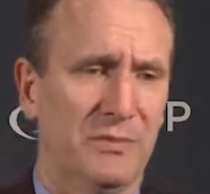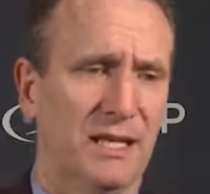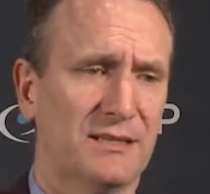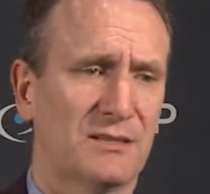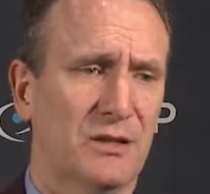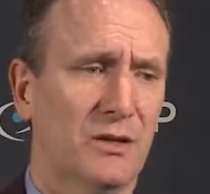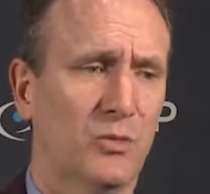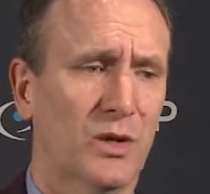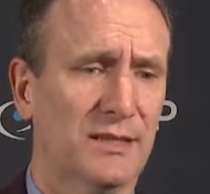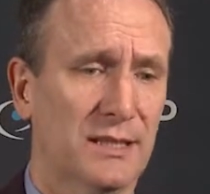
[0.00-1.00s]
That's uh,
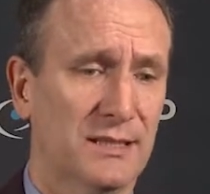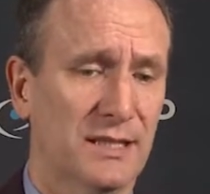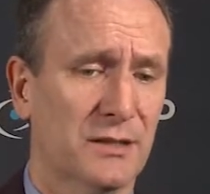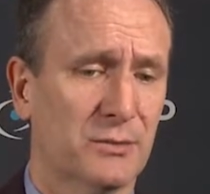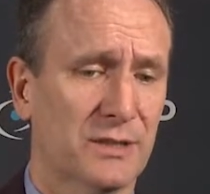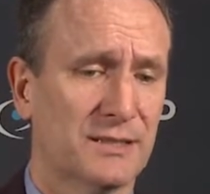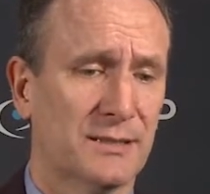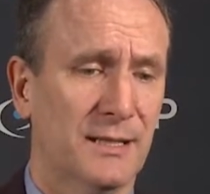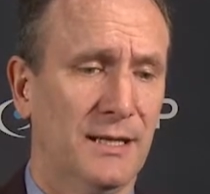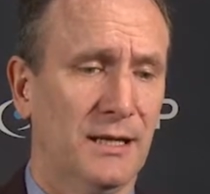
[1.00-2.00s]
one thing. The other is
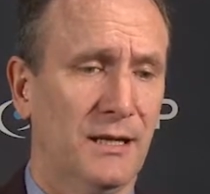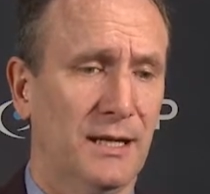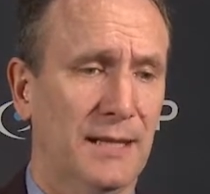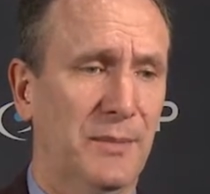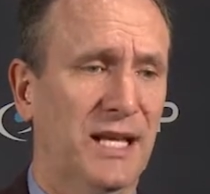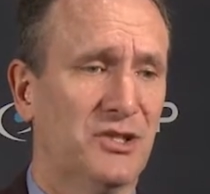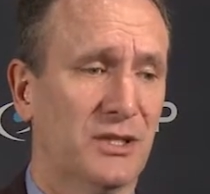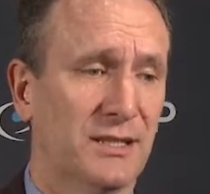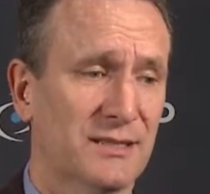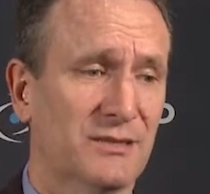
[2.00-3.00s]
uh,
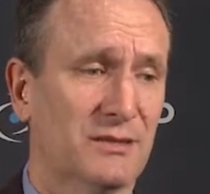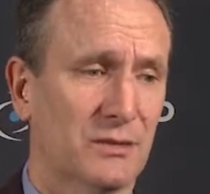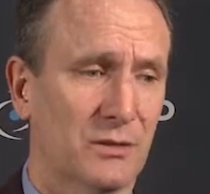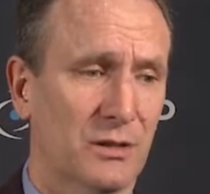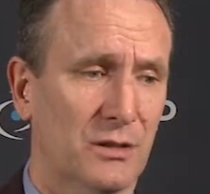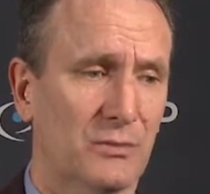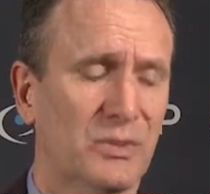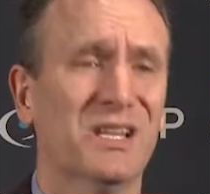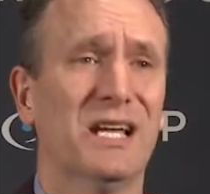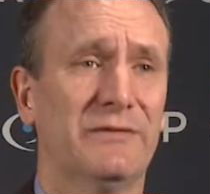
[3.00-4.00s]
imagine this is a, a
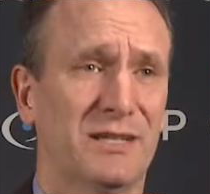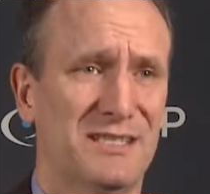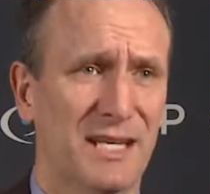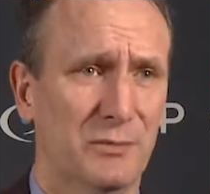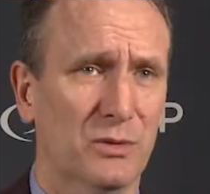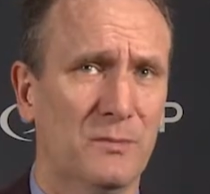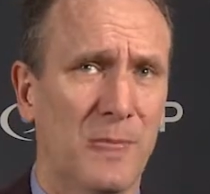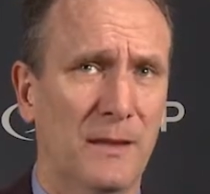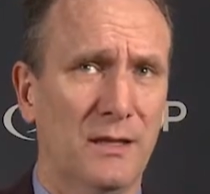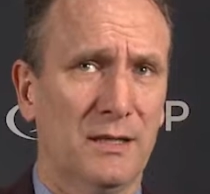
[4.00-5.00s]
real life example.
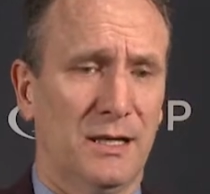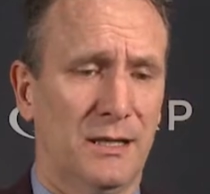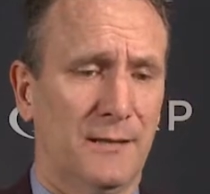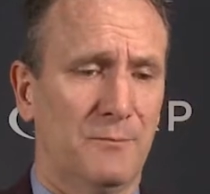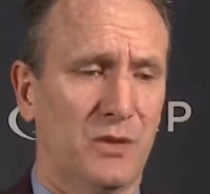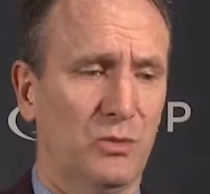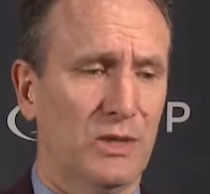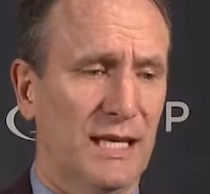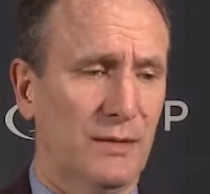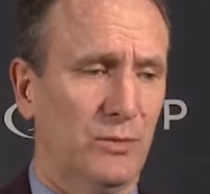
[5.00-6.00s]
Uh,
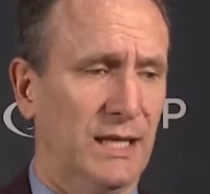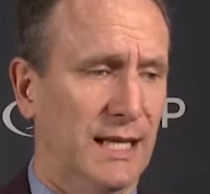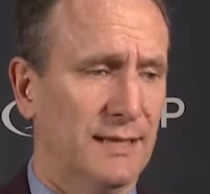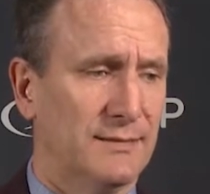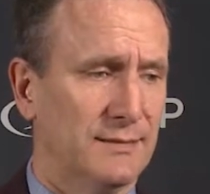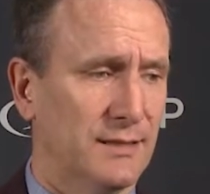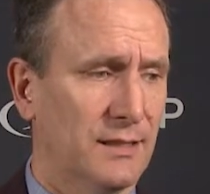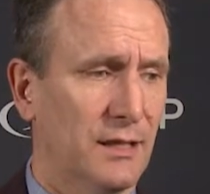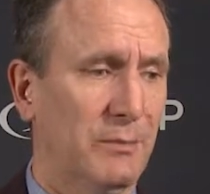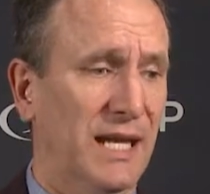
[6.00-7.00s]
we we had
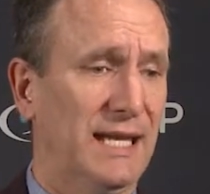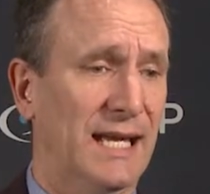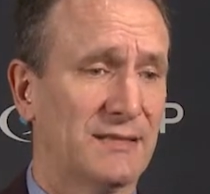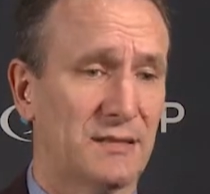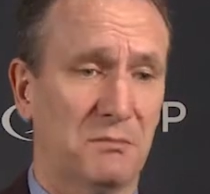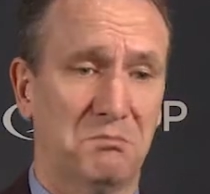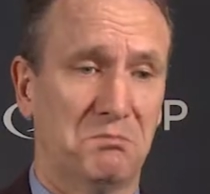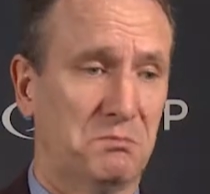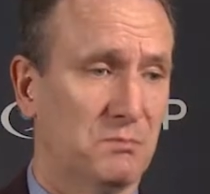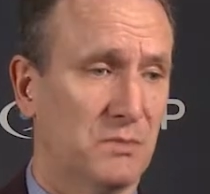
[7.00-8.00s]
uh, a bank had some
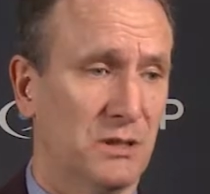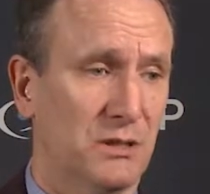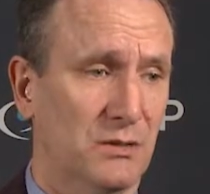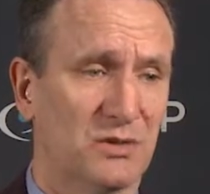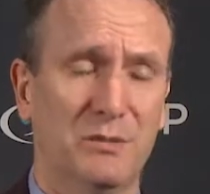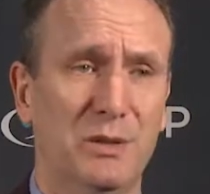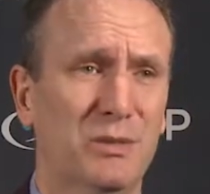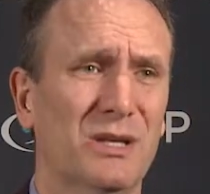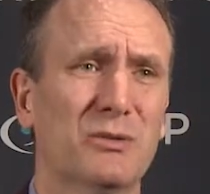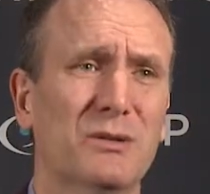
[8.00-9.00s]
you know some
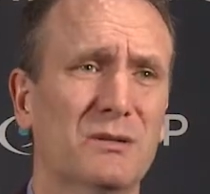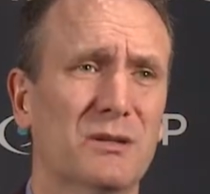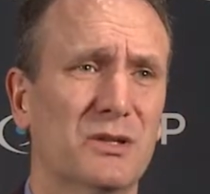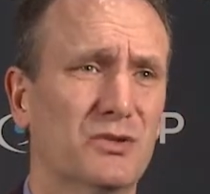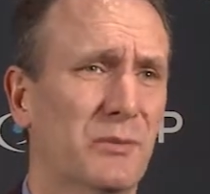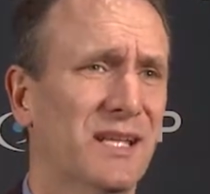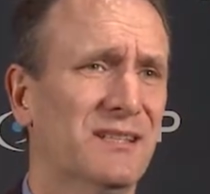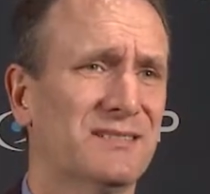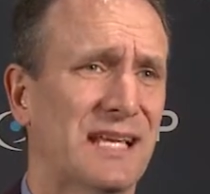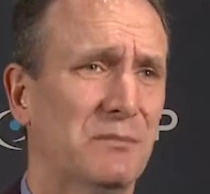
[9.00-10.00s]
people that were uh,
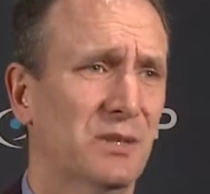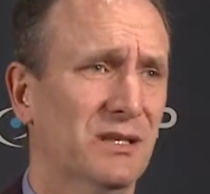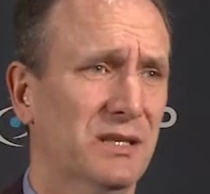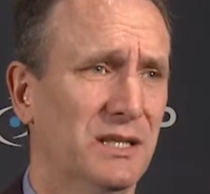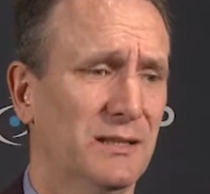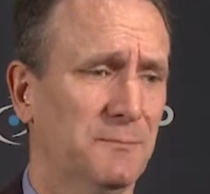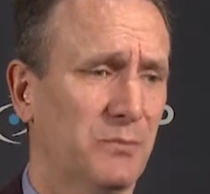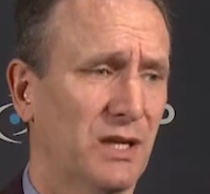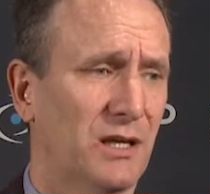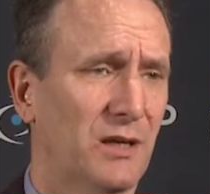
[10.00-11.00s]
tremendous at building
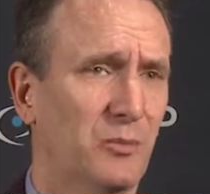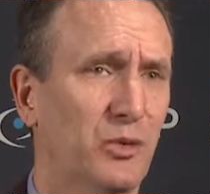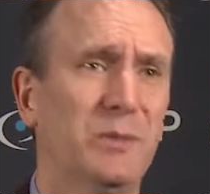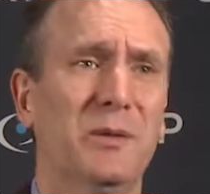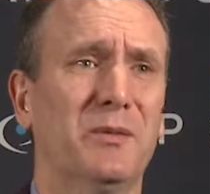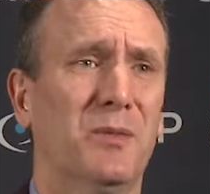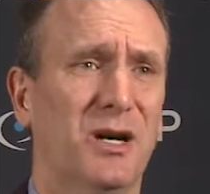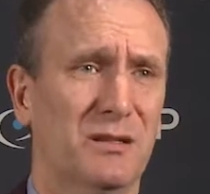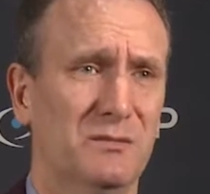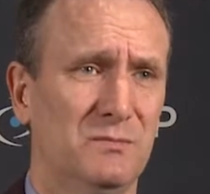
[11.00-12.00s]
a prepayment
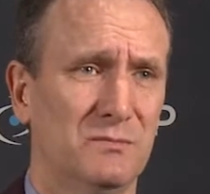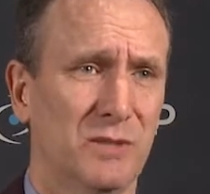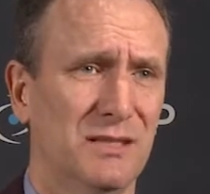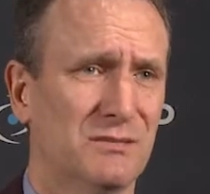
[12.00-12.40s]
model, right?